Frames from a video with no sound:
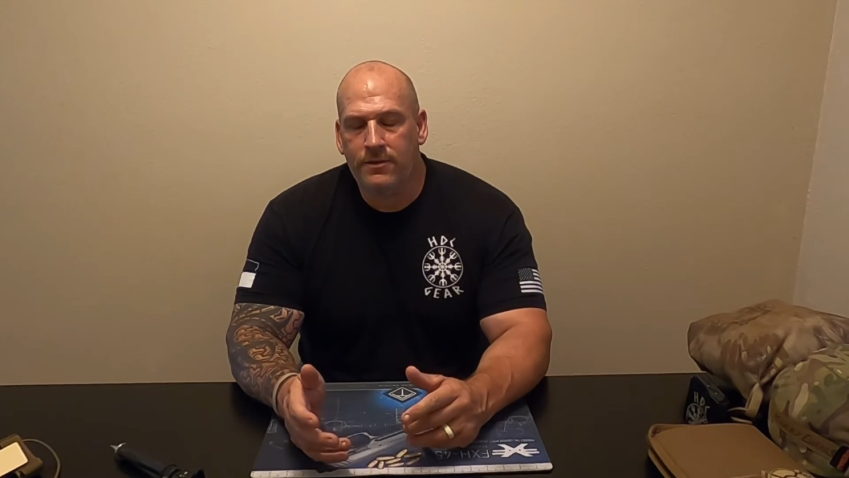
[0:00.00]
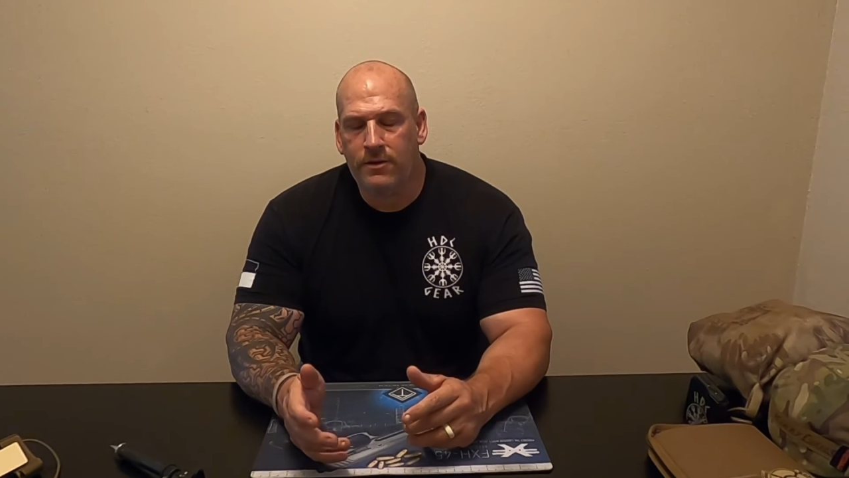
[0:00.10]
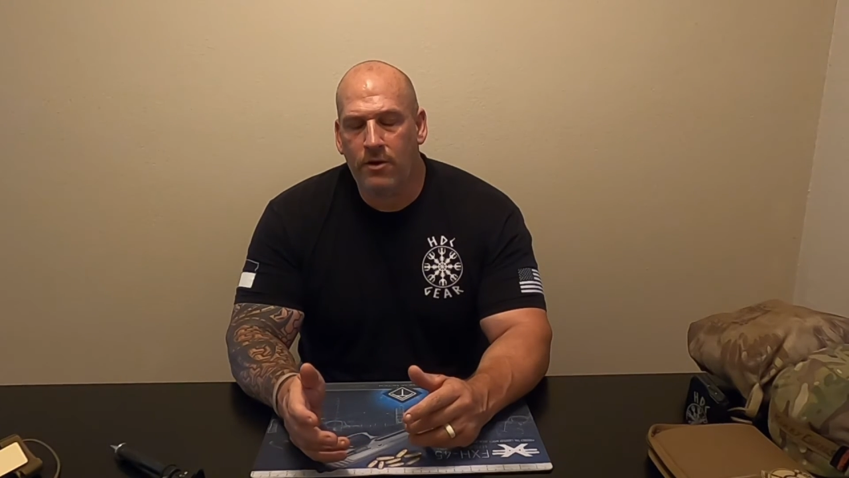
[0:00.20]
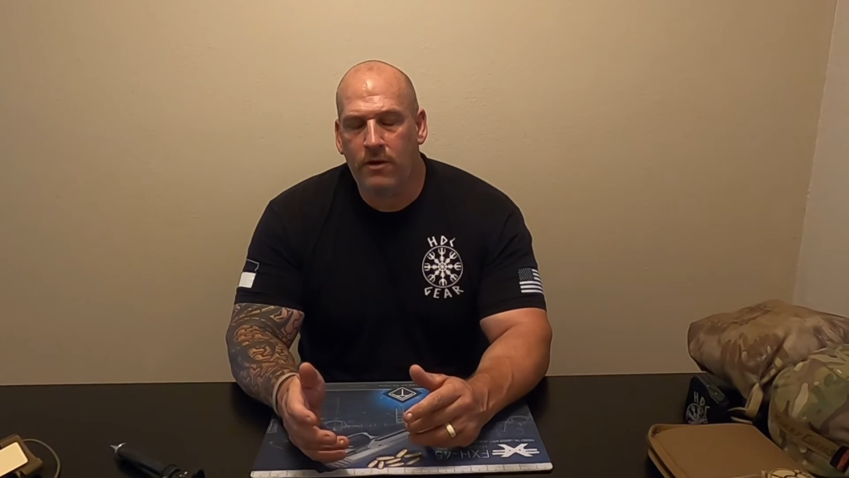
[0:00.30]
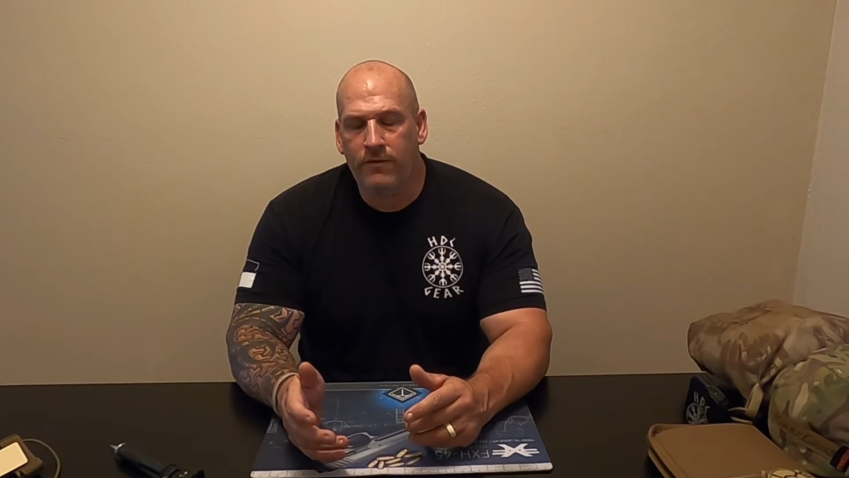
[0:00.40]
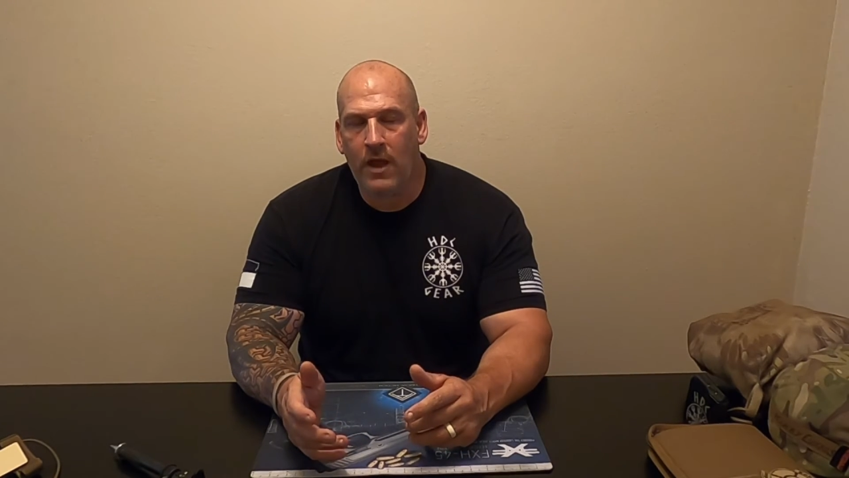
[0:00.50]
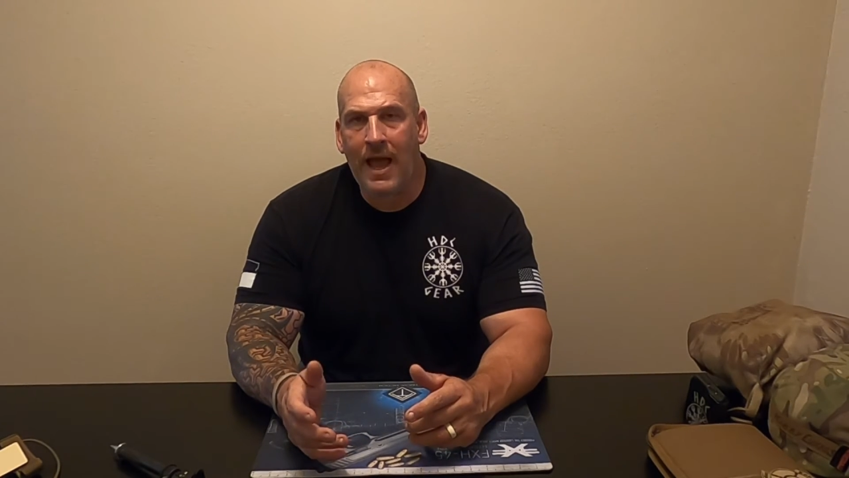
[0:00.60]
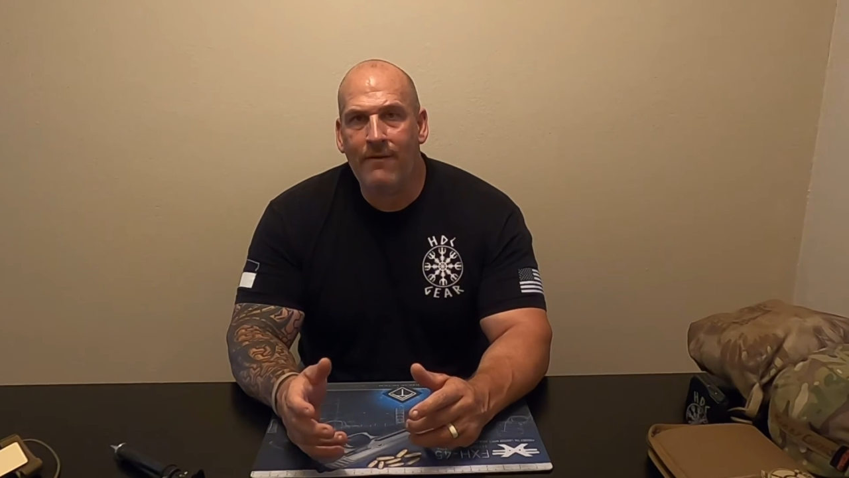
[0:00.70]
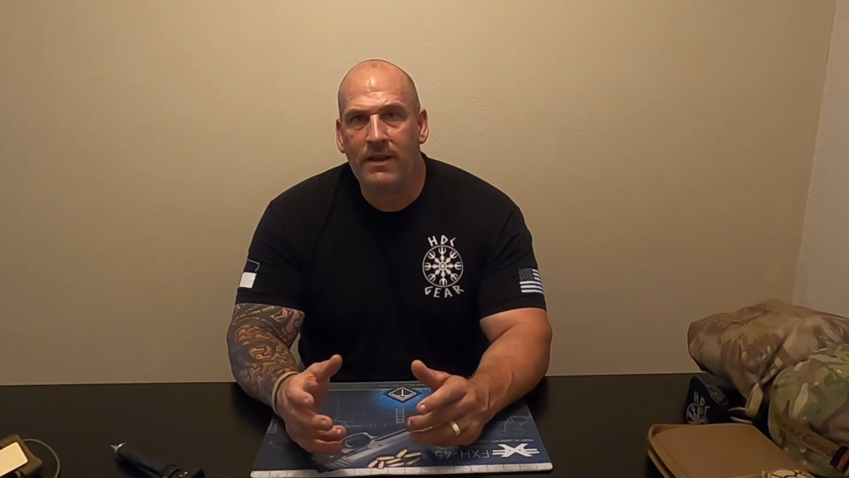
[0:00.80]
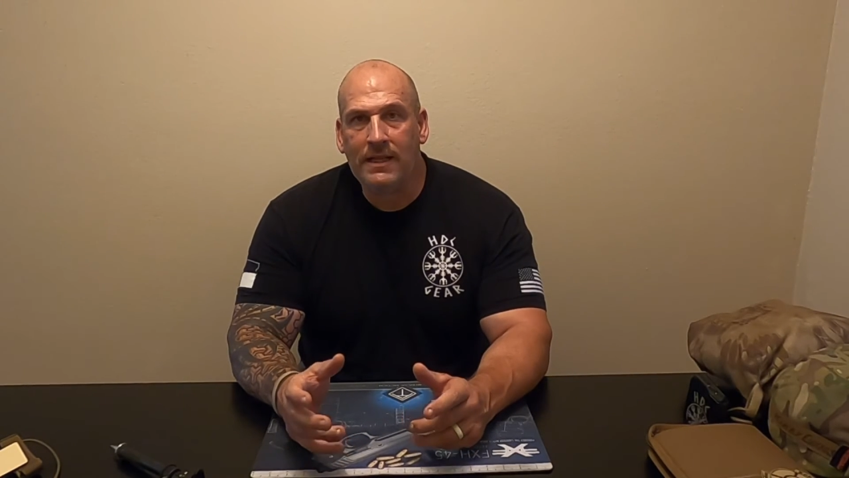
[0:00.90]
So if you
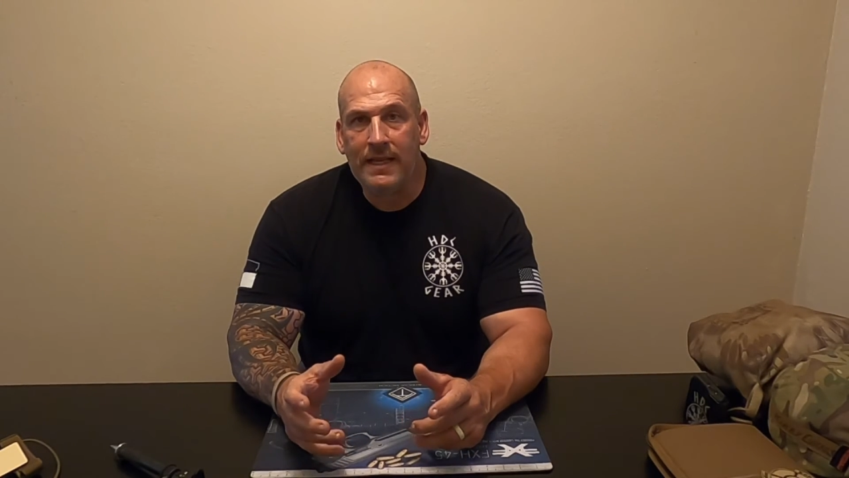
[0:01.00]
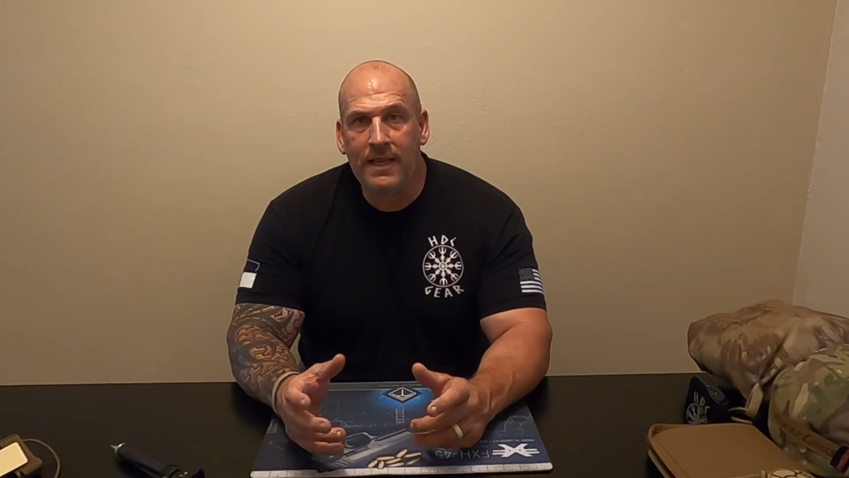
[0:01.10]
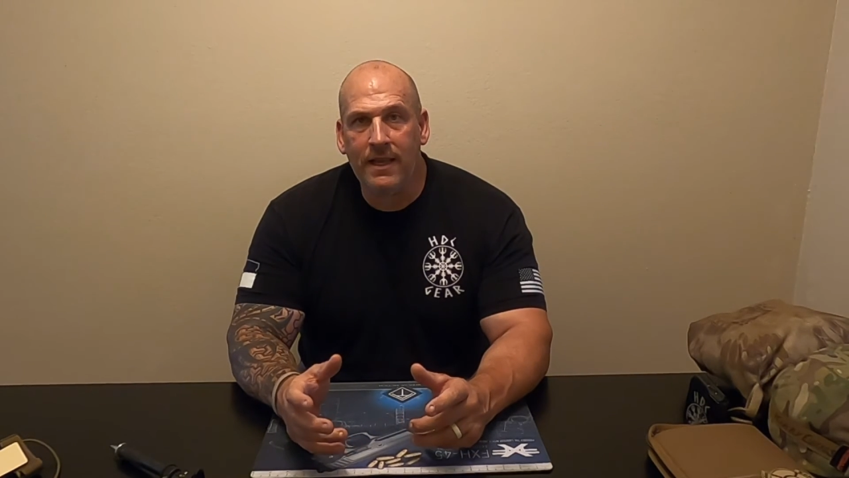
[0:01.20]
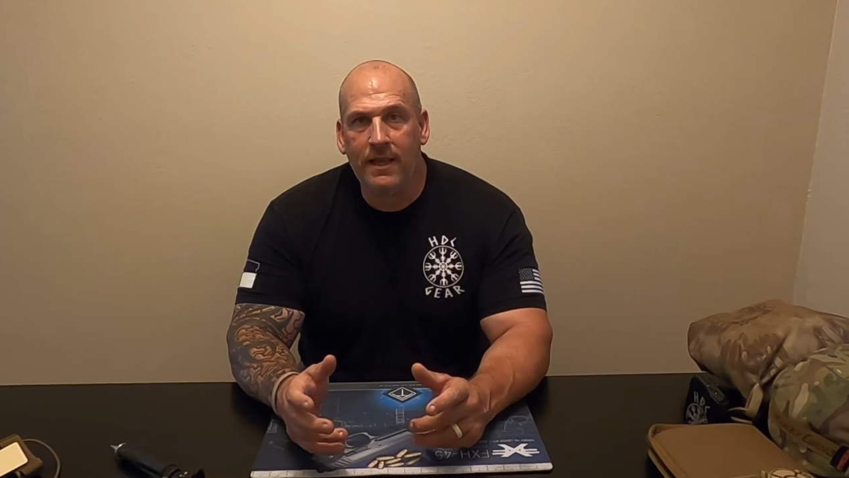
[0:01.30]
have a cleaning